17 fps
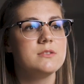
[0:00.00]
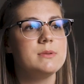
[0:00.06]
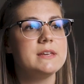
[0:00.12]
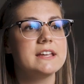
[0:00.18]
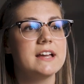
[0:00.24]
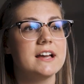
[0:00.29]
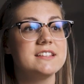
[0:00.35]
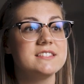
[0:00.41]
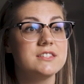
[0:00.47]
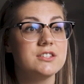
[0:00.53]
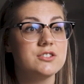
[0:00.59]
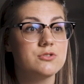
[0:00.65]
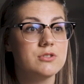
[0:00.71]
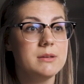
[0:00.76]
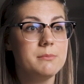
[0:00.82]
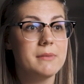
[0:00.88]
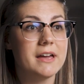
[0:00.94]
because the
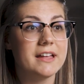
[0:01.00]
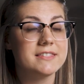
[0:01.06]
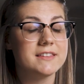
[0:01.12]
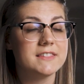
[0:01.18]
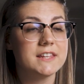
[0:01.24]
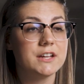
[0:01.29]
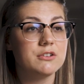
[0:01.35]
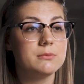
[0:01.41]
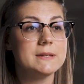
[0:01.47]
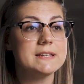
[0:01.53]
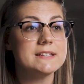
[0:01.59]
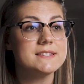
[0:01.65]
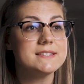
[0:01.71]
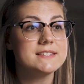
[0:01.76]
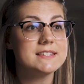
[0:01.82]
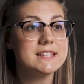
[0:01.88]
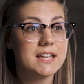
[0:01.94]
dream meant that there would be
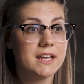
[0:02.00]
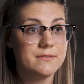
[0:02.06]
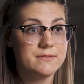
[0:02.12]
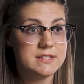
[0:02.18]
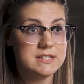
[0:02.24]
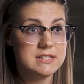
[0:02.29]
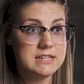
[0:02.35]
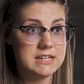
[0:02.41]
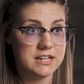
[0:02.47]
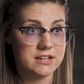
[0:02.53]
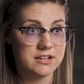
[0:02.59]
7